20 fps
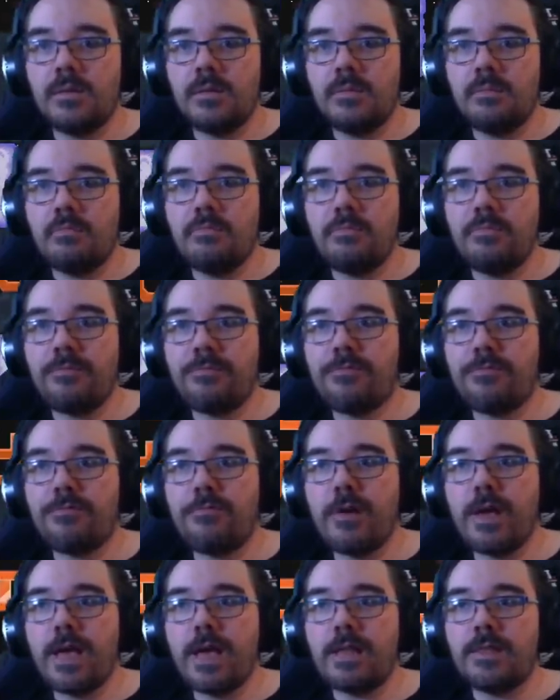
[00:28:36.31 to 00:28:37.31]

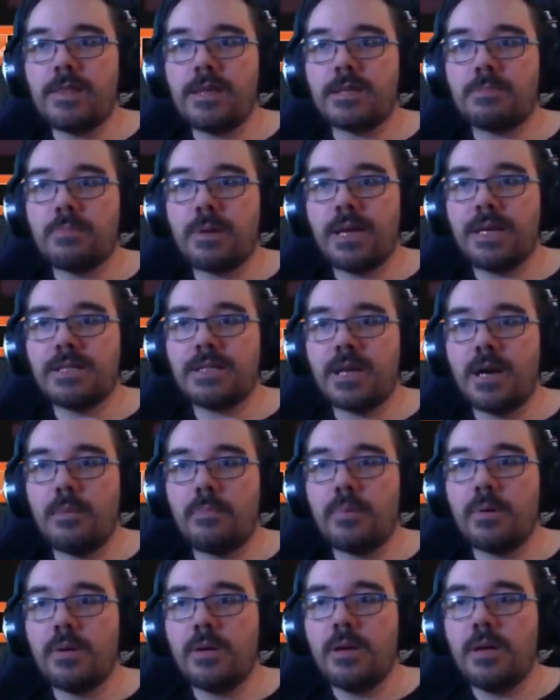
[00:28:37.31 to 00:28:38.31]
freeing this place up.
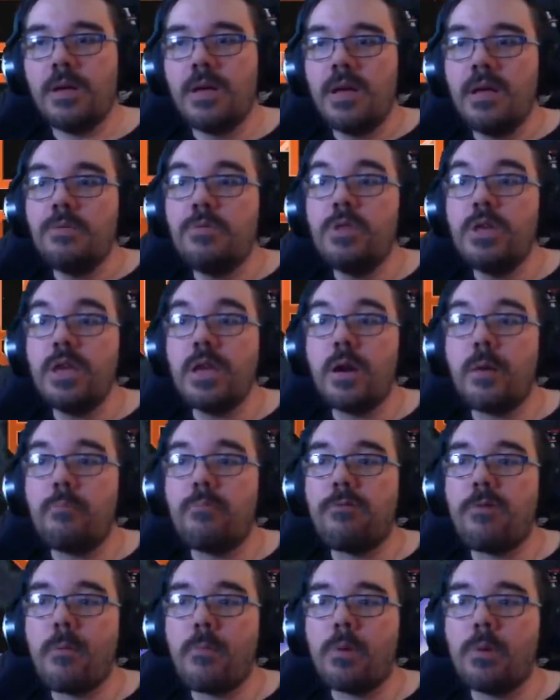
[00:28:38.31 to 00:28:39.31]
The
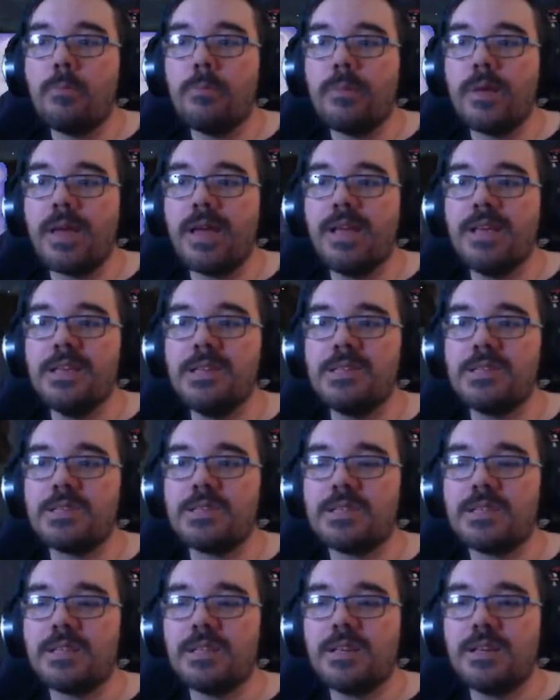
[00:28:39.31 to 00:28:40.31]
problem
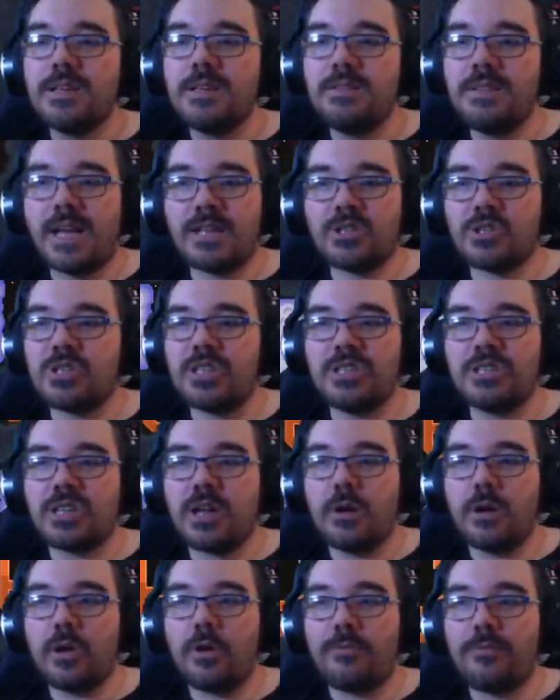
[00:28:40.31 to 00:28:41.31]
is that just needs to go
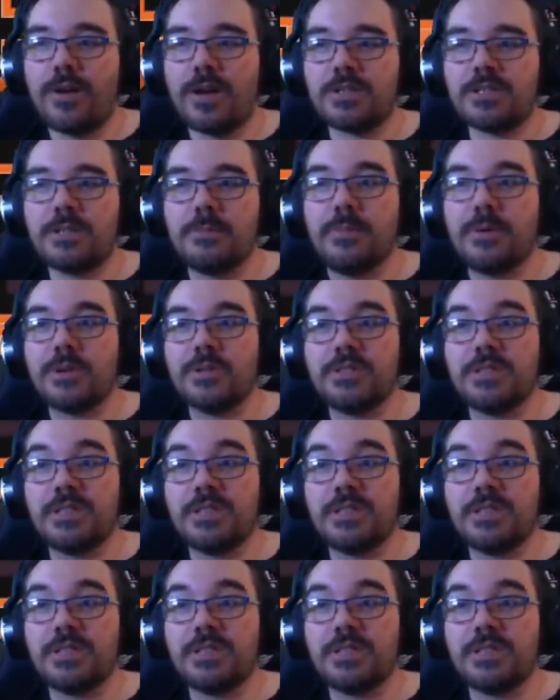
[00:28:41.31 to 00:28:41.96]
a lot faster because